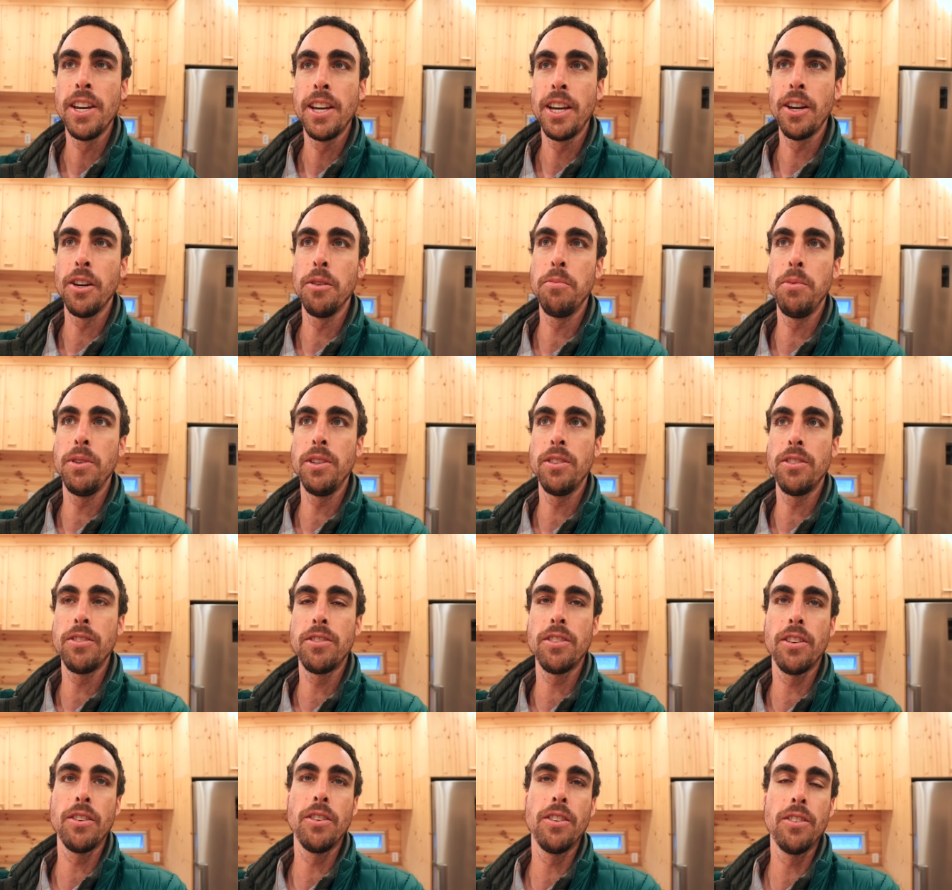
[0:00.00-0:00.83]
it would be
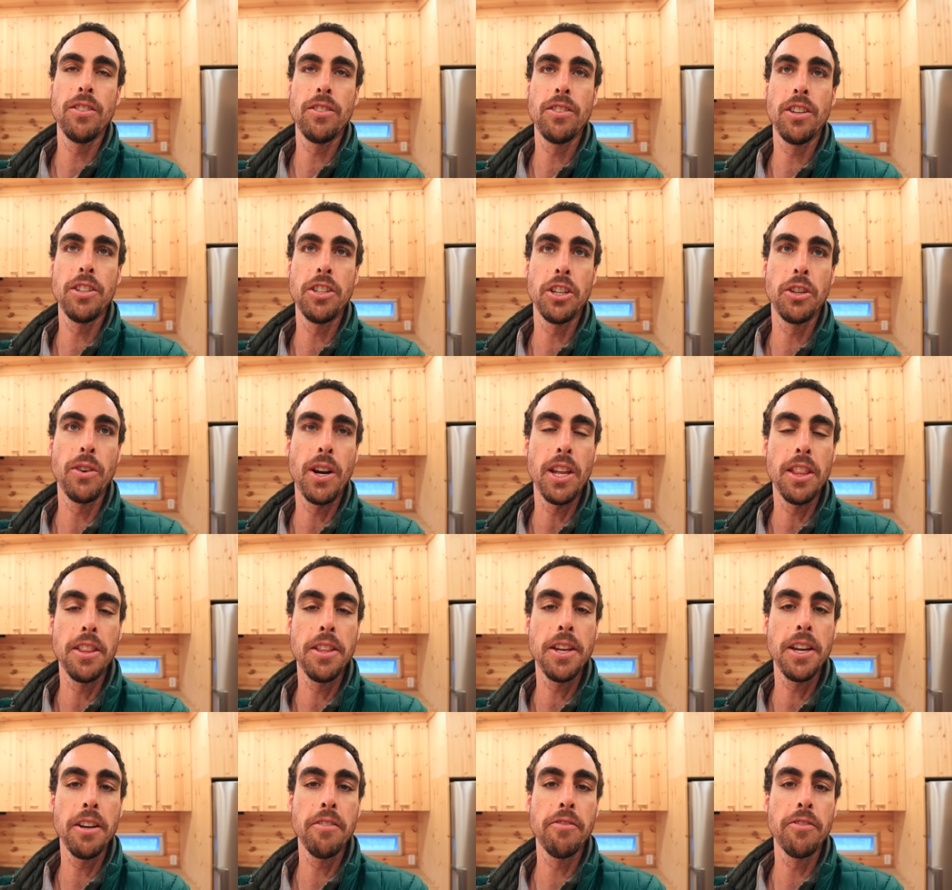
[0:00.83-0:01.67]
so such a great
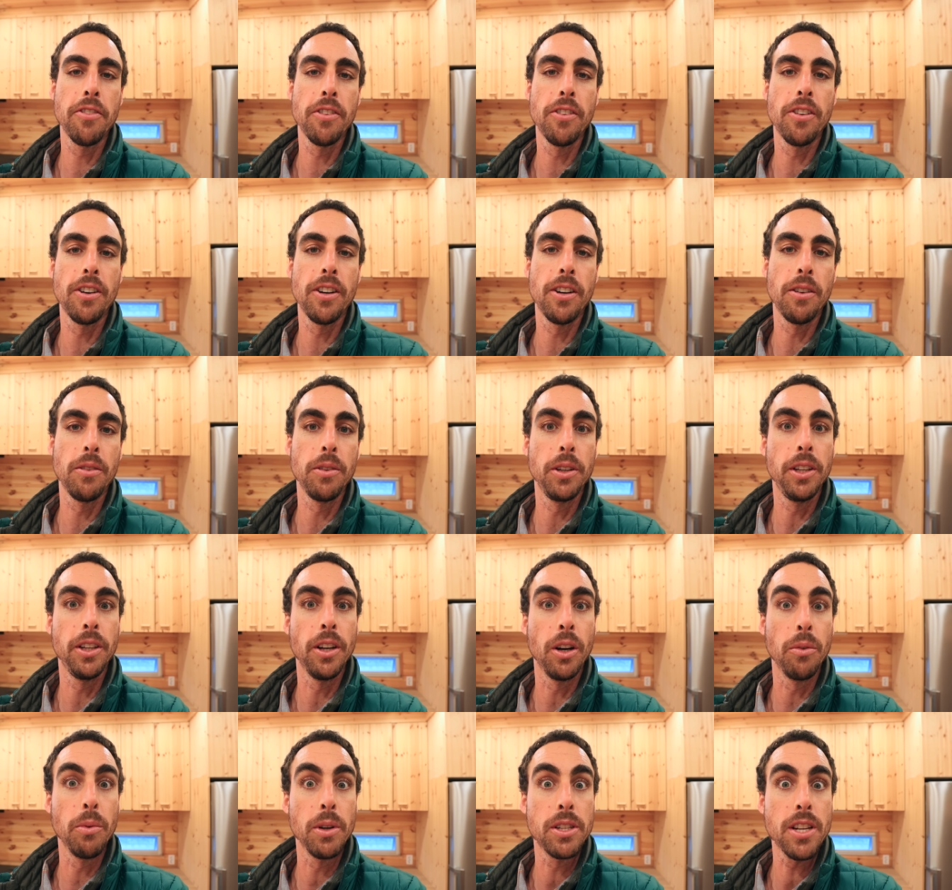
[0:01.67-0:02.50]
thing for you
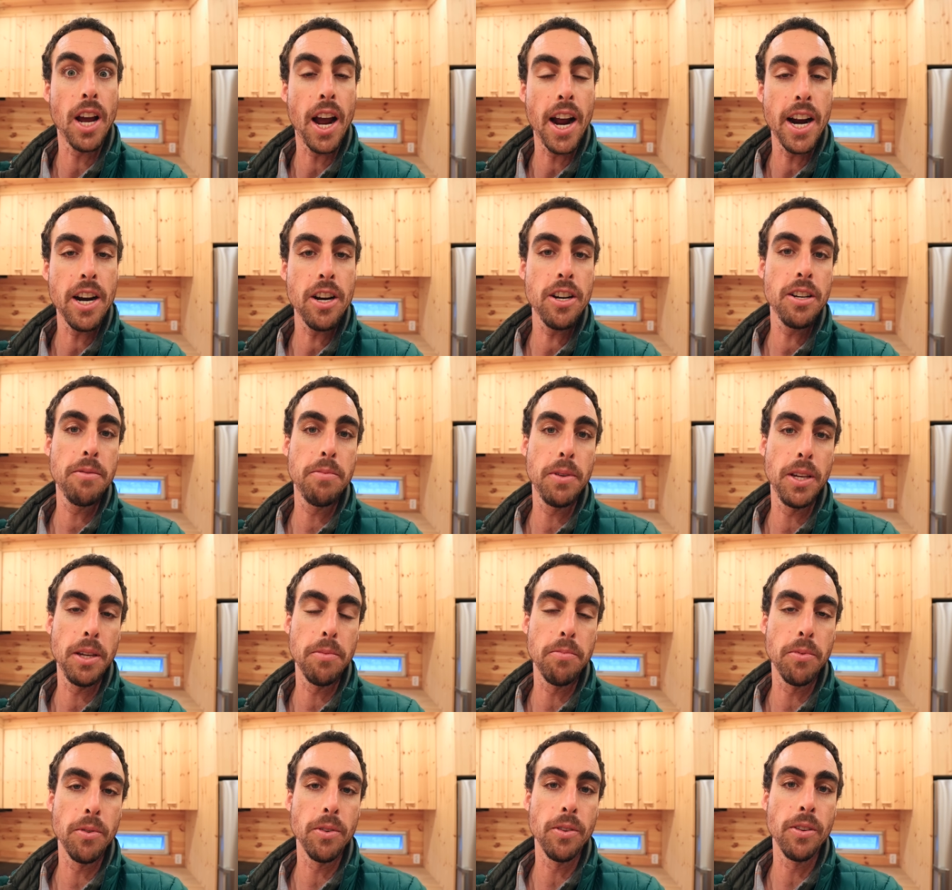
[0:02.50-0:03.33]
know retired
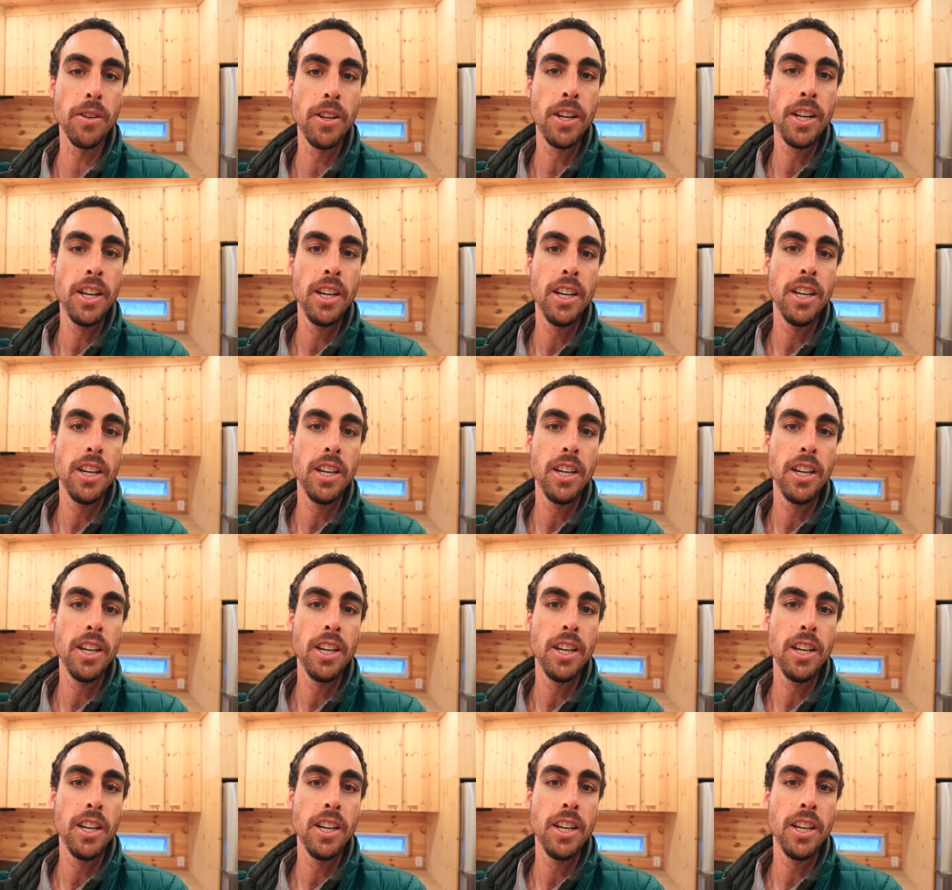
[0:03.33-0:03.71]
people